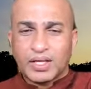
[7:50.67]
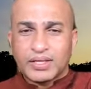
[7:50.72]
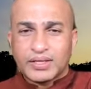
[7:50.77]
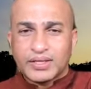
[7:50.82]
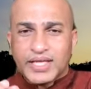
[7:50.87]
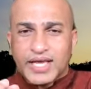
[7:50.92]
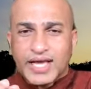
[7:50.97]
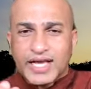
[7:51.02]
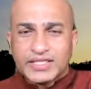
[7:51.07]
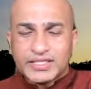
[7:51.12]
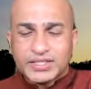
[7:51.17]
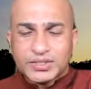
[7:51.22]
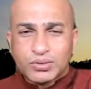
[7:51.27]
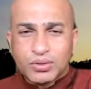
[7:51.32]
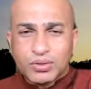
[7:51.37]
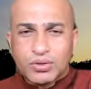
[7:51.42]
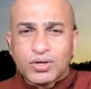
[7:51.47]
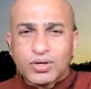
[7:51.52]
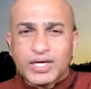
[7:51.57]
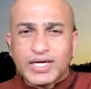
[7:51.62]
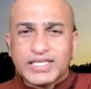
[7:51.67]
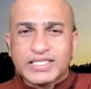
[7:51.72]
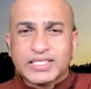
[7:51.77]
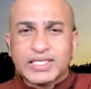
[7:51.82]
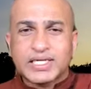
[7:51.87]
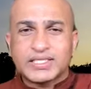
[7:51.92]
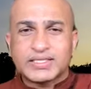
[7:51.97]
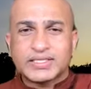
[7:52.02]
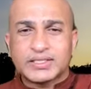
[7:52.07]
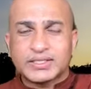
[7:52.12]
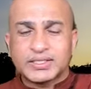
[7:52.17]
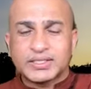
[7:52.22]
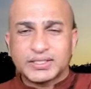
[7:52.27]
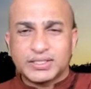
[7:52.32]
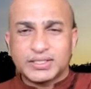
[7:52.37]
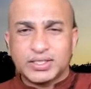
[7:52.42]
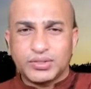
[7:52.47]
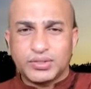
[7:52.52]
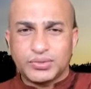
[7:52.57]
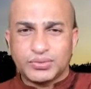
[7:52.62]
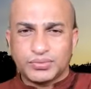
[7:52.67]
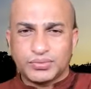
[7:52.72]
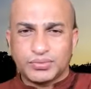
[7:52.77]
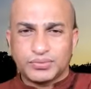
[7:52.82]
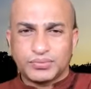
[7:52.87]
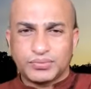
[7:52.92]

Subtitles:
there is no restlessness in you.